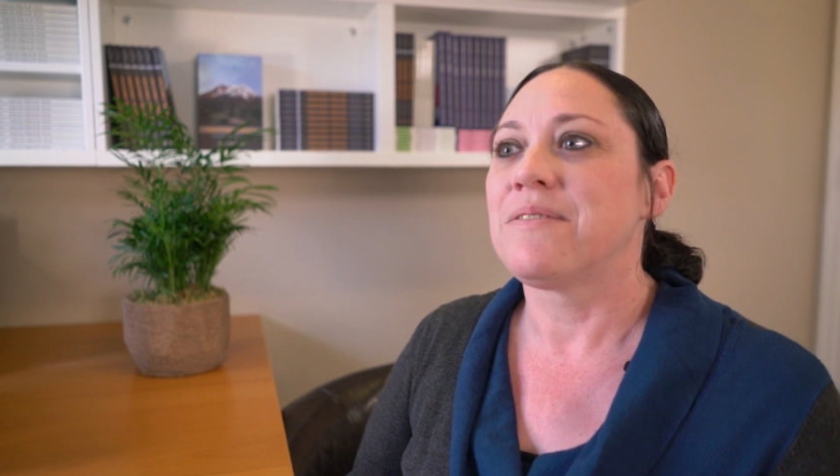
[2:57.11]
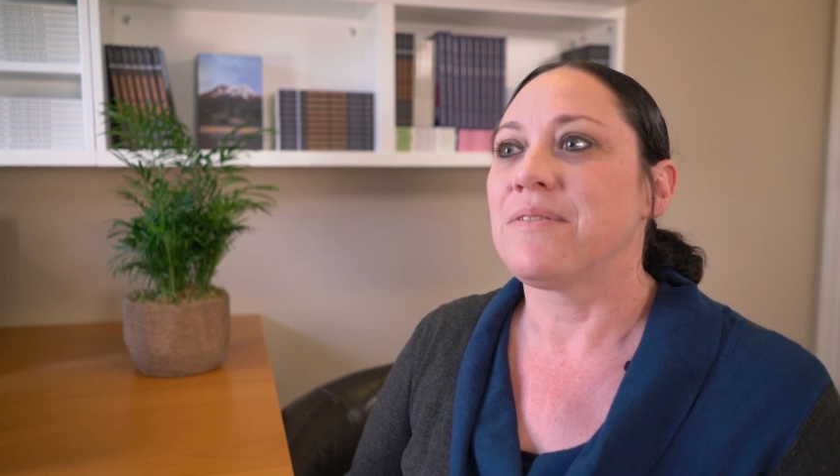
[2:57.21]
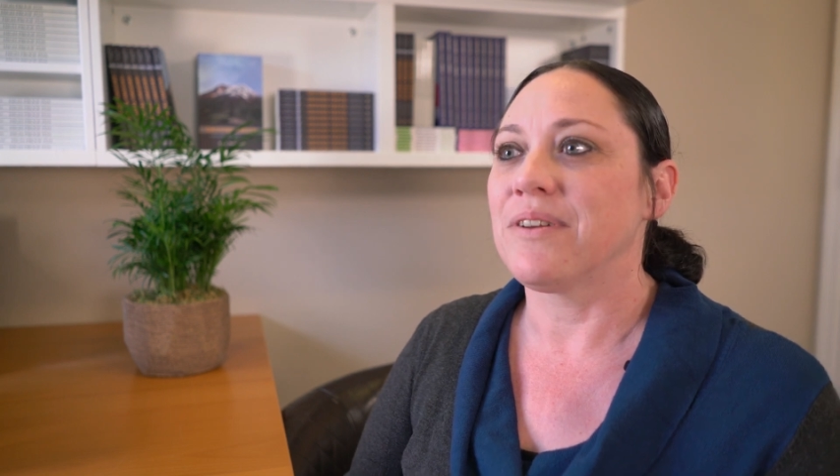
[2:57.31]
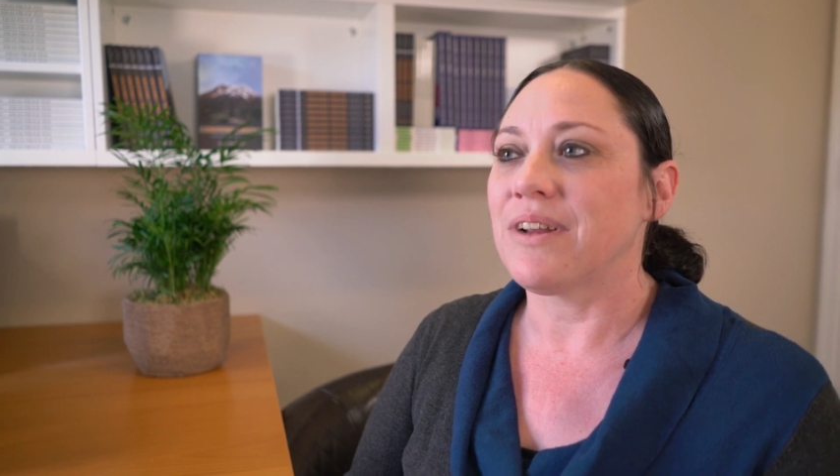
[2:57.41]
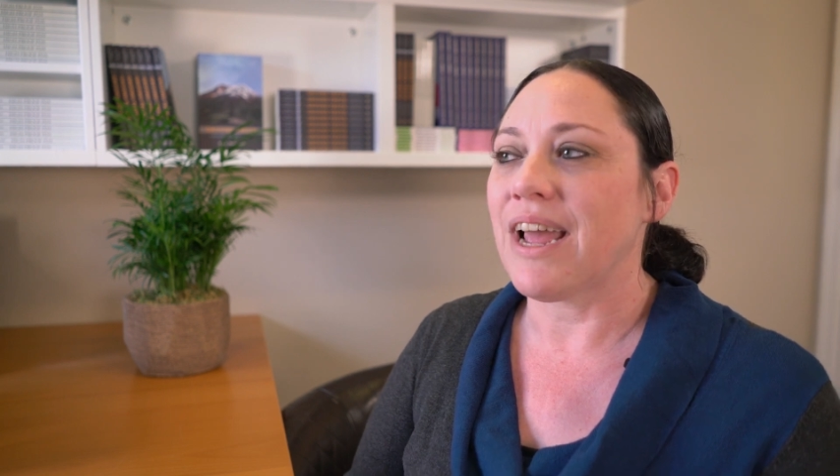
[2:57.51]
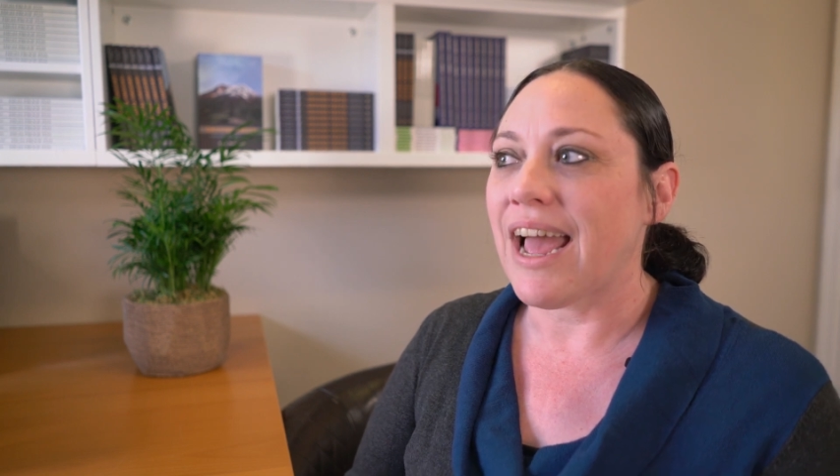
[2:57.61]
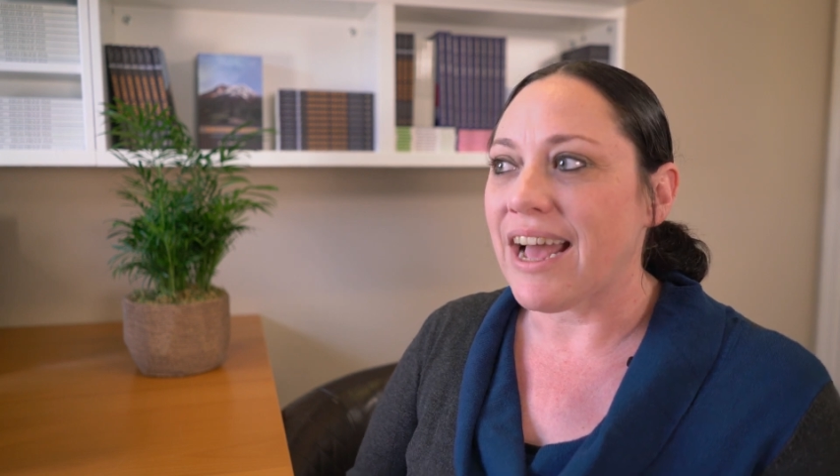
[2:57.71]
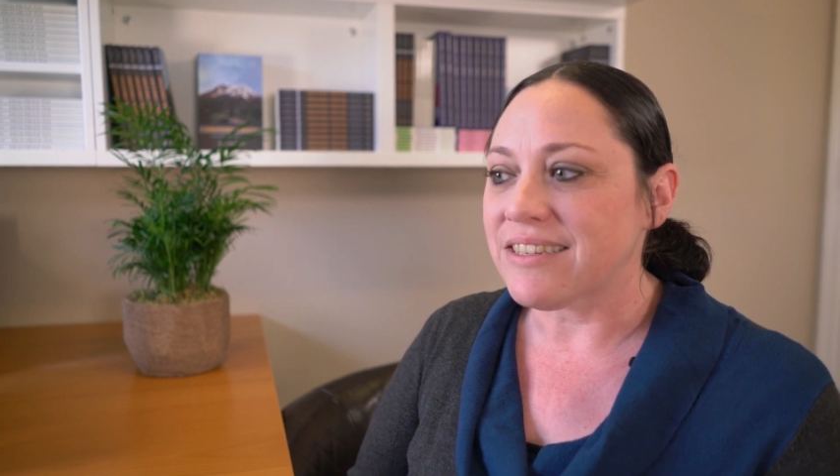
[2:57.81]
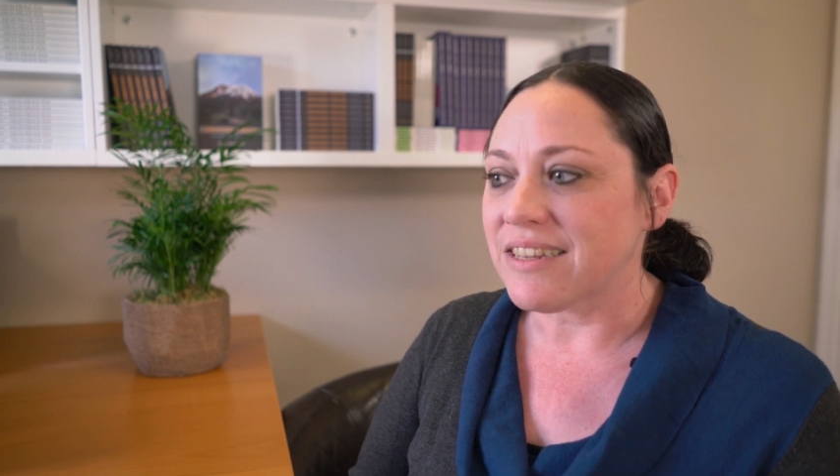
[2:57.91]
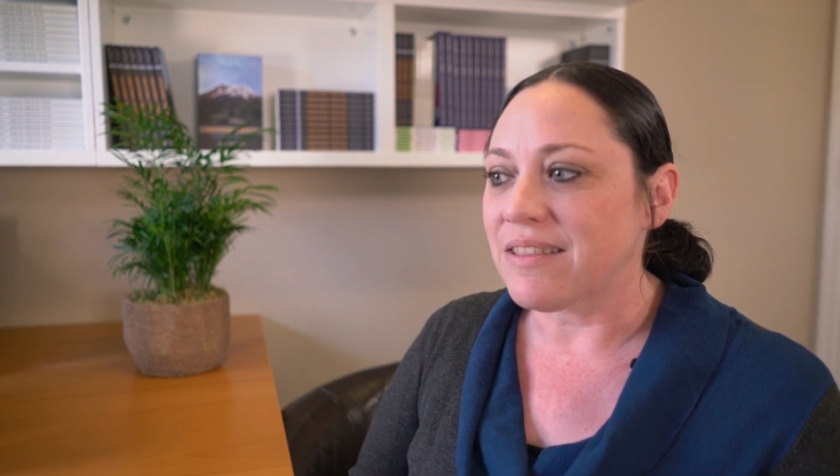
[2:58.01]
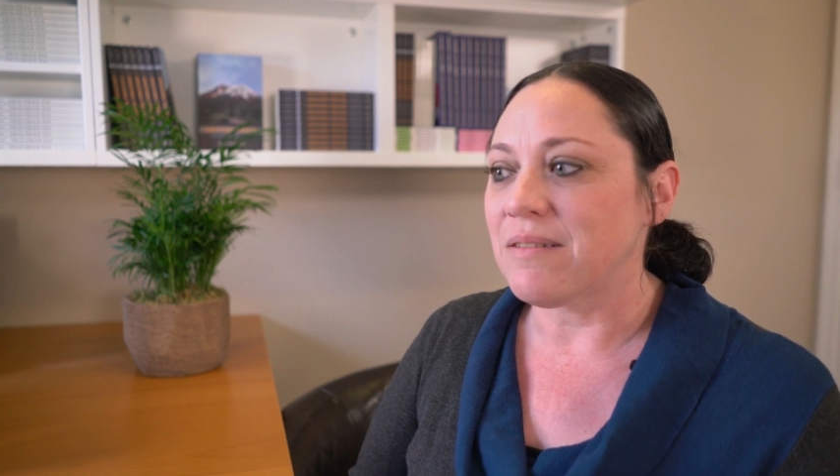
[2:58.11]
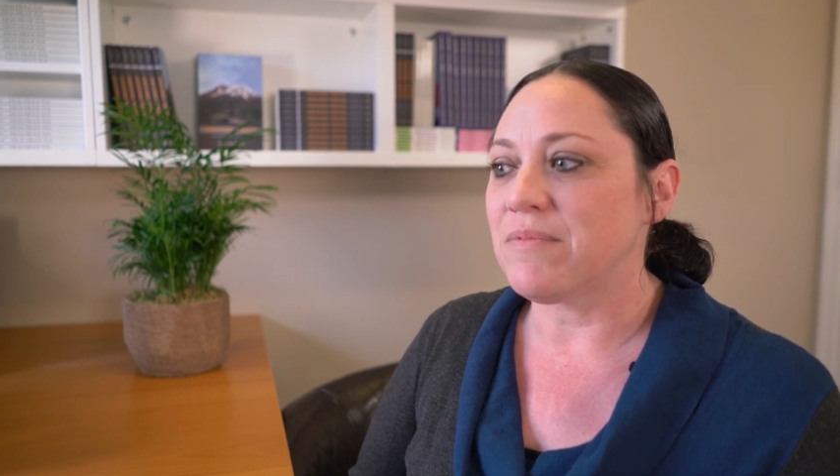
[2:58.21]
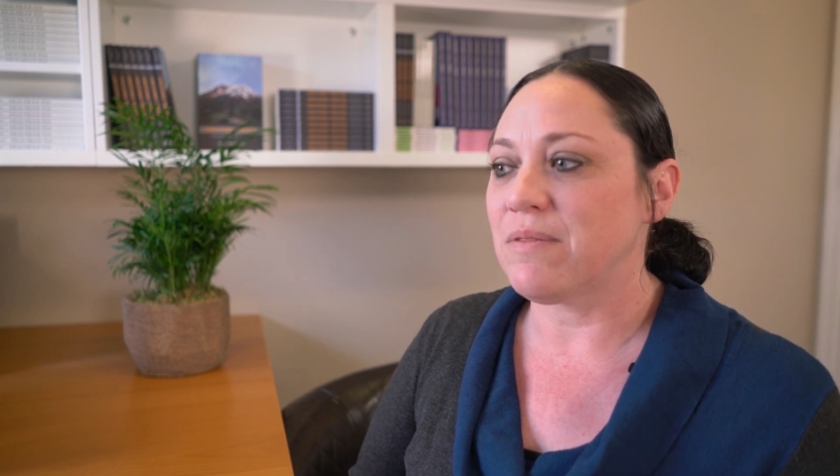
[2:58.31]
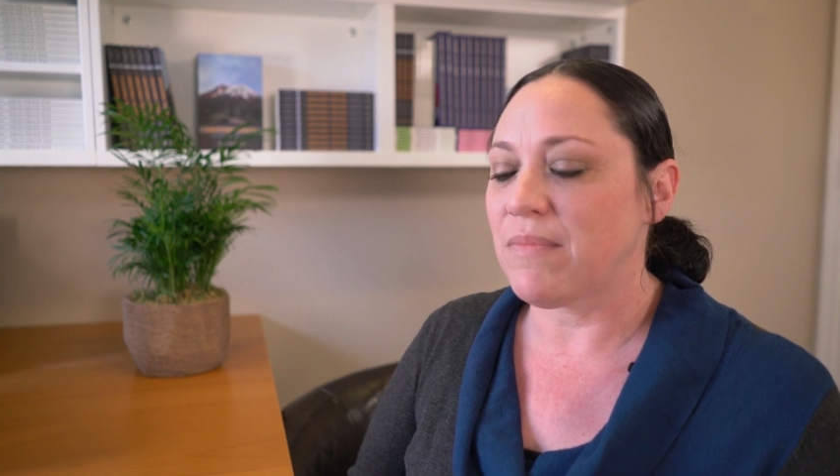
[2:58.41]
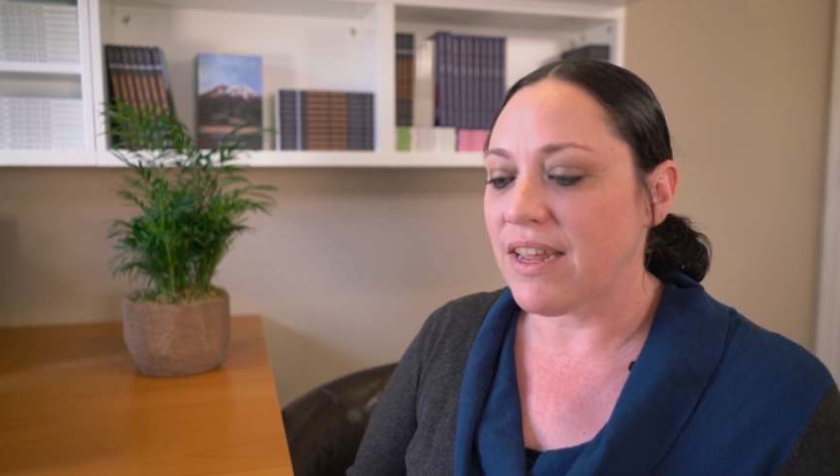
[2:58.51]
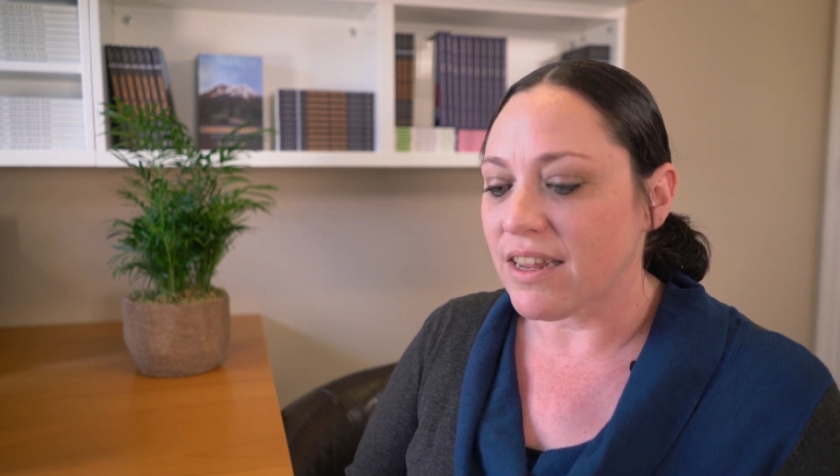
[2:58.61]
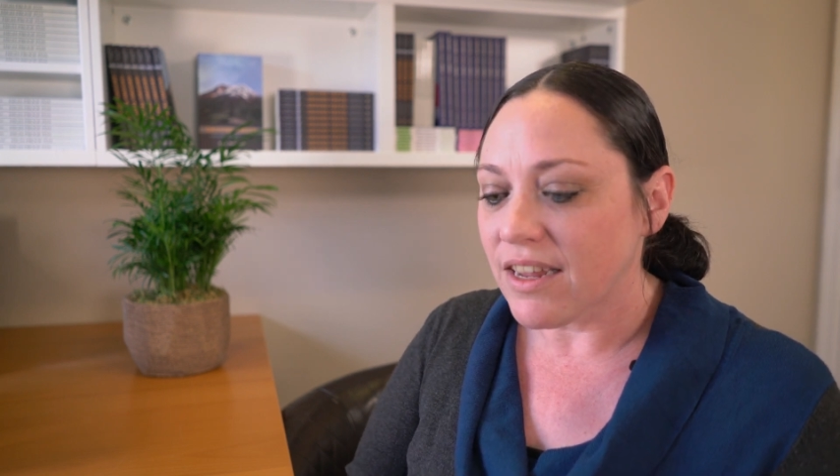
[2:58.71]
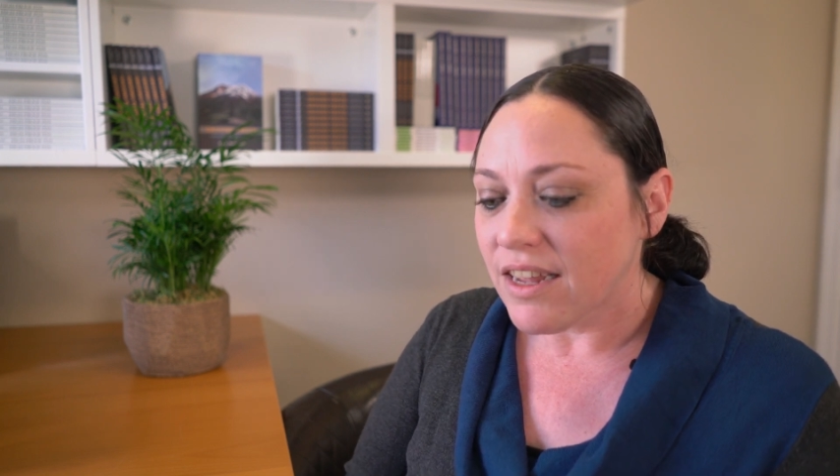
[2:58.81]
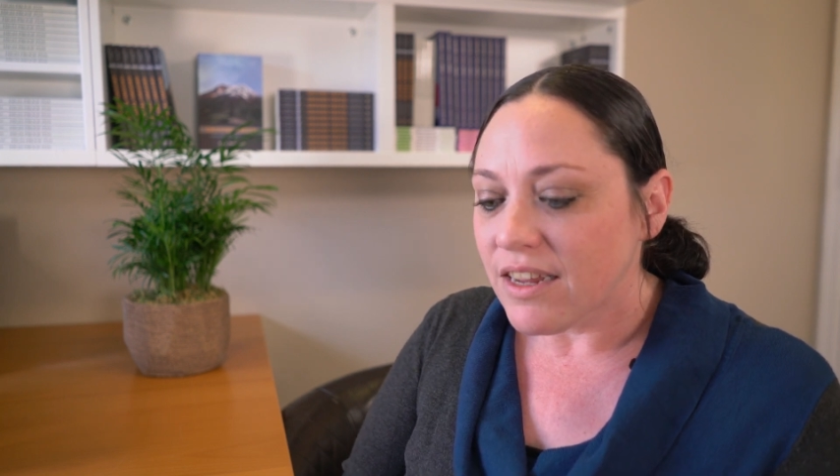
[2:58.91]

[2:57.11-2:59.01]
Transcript: We're asking them to make